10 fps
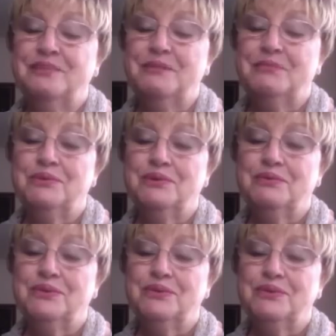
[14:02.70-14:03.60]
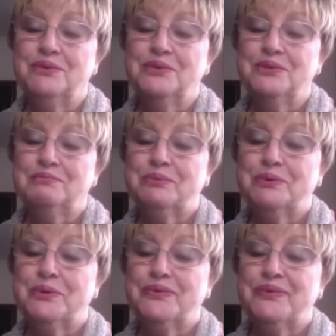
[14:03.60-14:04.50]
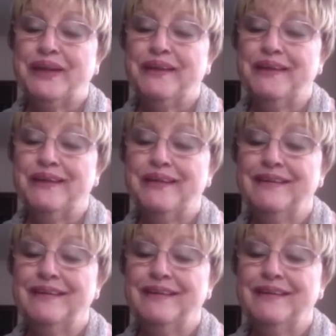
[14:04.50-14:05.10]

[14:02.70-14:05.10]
my beautiful daughter's birthday.